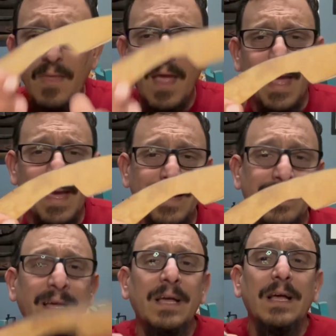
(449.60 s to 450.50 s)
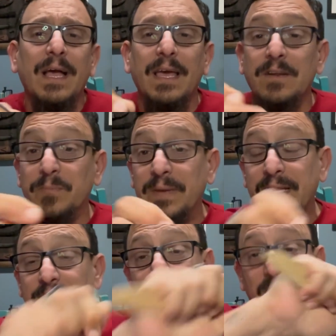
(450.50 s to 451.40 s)
and it'll
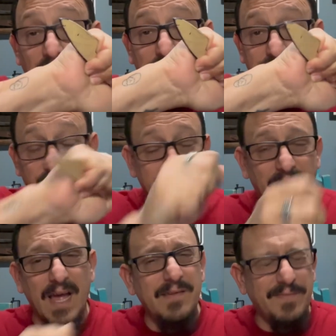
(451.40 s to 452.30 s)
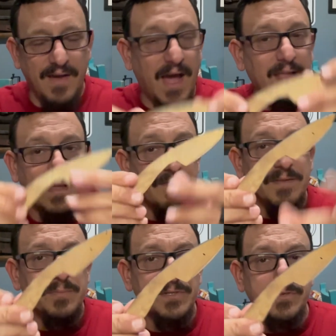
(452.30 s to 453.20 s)
be a fun knife. I love the
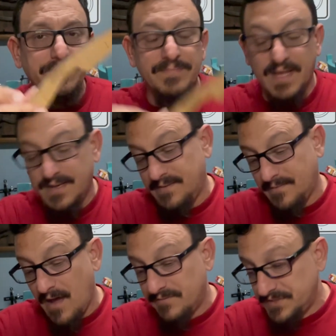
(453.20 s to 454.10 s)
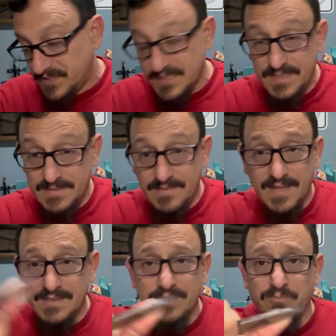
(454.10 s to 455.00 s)
bloom.
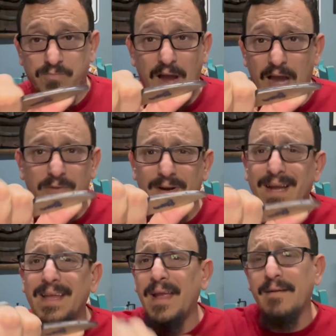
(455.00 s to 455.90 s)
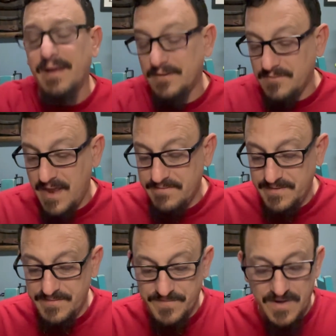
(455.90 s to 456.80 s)
That's kind of what I carry. I don't have it
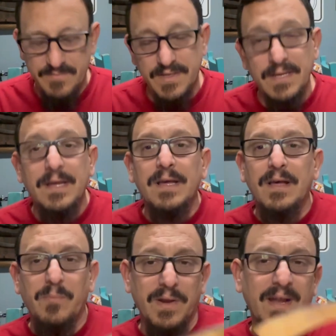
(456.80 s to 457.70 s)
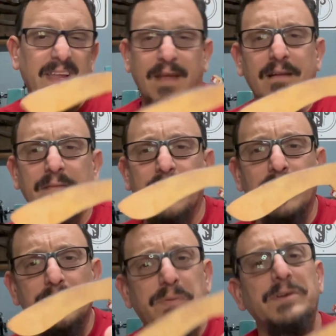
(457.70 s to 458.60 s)
in front of me, but I carry my
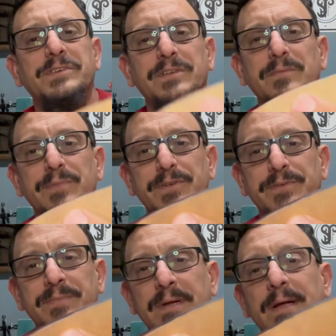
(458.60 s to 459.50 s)
own personal bloom